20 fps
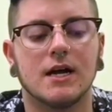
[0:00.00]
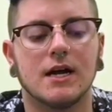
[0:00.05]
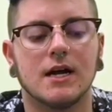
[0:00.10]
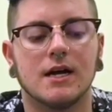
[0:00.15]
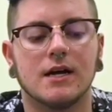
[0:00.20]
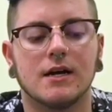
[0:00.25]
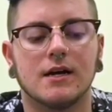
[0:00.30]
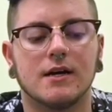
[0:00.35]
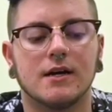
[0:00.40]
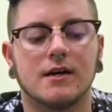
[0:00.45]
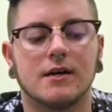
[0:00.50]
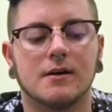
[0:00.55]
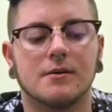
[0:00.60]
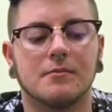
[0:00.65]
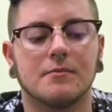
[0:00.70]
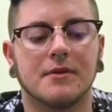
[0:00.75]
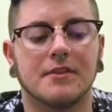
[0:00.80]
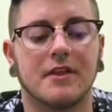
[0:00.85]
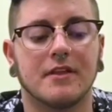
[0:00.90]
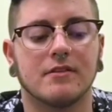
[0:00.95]

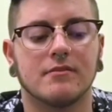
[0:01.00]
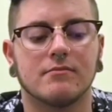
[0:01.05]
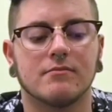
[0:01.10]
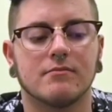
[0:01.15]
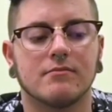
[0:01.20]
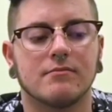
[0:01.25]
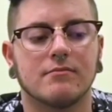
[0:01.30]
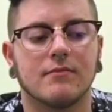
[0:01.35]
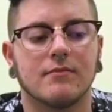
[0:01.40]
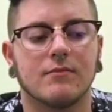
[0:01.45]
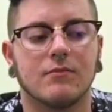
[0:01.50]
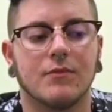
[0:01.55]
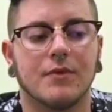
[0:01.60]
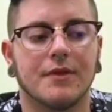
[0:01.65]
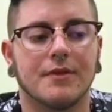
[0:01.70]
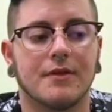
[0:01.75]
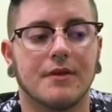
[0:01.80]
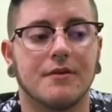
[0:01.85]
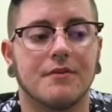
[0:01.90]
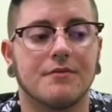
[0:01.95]
um, and then
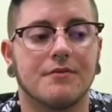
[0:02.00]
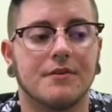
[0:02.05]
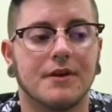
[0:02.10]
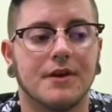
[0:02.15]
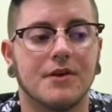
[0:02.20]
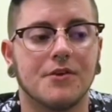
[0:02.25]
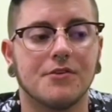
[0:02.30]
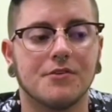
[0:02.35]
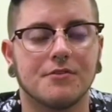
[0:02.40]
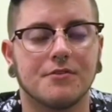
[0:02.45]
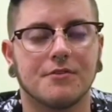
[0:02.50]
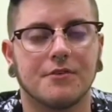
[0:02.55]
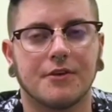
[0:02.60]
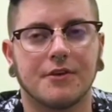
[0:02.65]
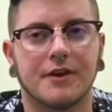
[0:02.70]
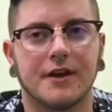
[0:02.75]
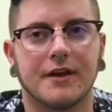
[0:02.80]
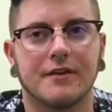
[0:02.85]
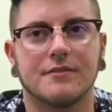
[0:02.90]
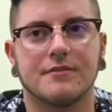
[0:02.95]
when they're finished
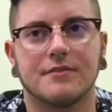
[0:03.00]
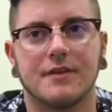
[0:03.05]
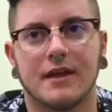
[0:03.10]
start t-